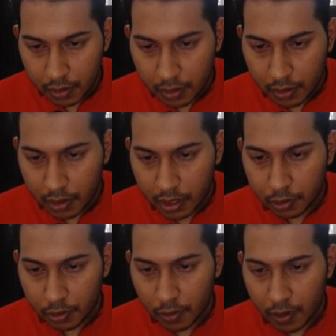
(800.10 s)
into
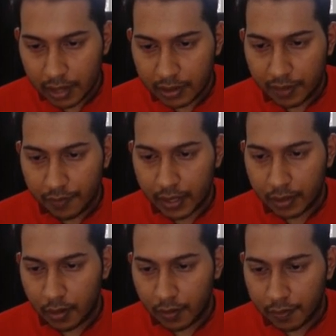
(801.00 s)
a quadratic factor
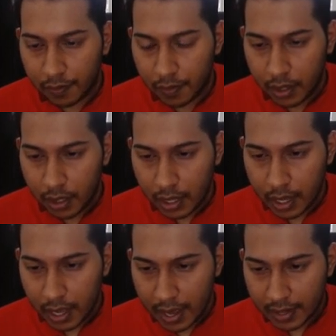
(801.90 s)
of
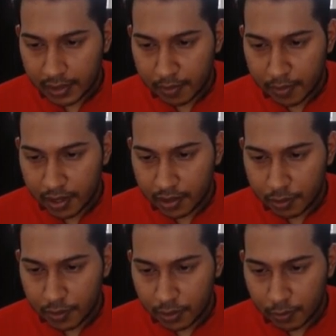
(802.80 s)
x minus
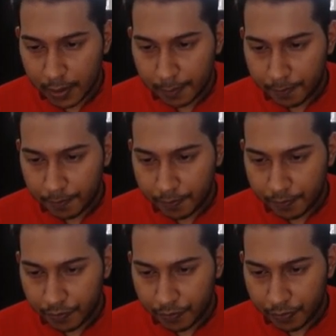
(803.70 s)
3 square.
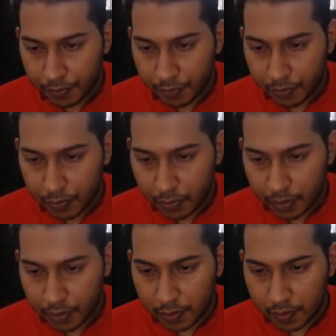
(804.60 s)

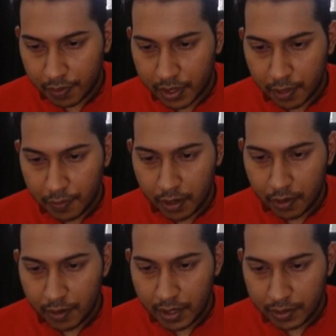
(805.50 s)
So from here, we're going to
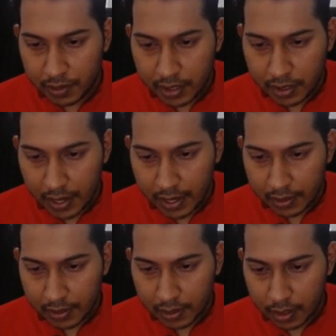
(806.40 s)
reduce this
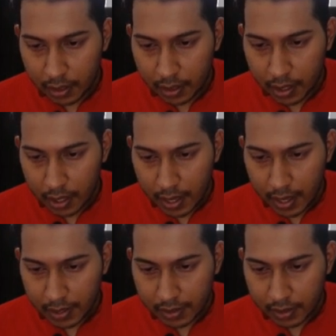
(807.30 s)
as
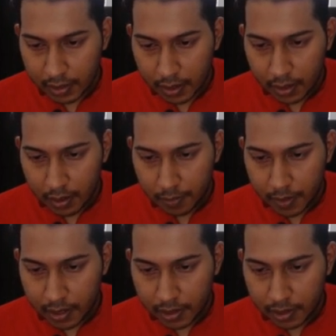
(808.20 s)
x
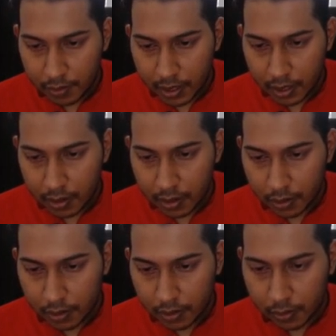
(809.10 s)
minus 3
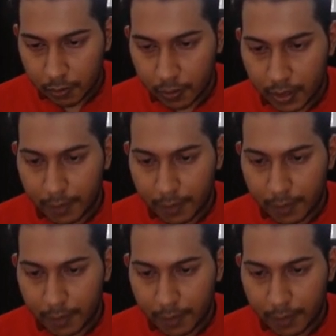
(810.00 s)
squared.